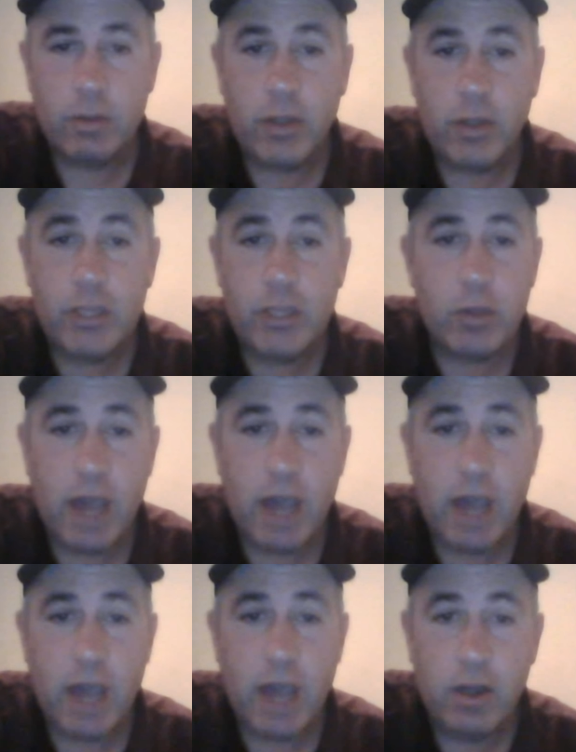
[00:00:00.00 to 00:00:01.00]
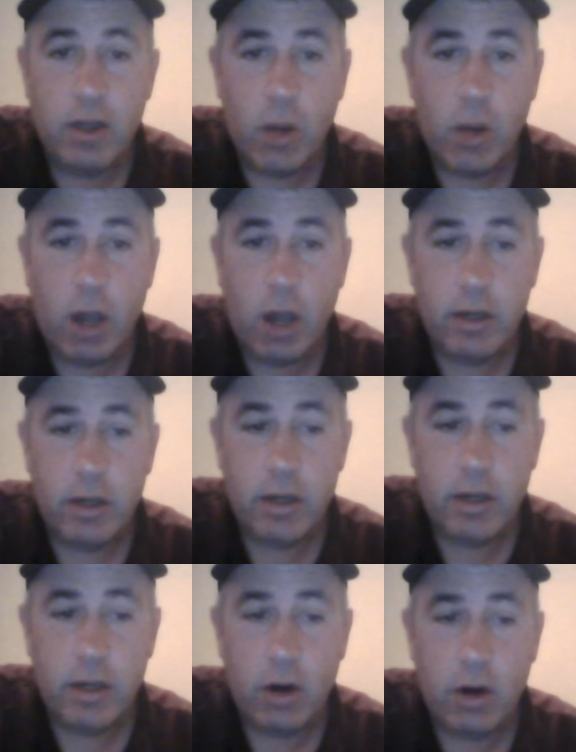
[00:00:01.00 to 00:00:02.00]
police brutality going on
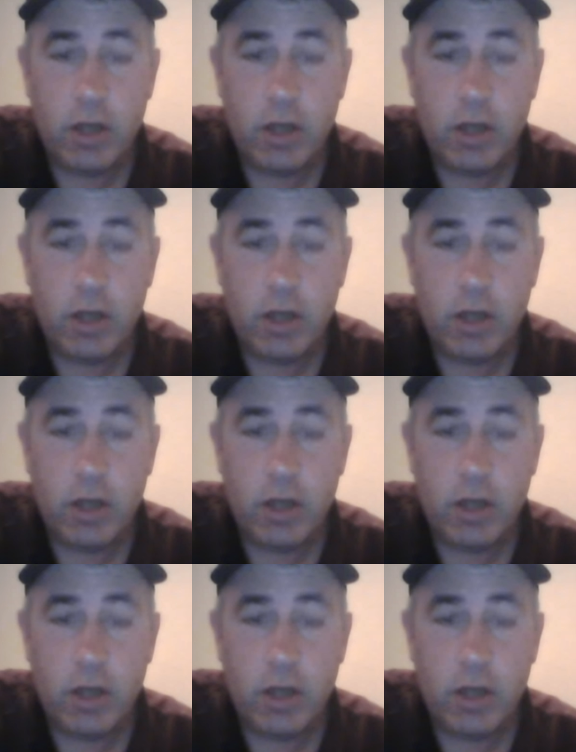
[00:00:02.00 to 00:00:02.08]
in our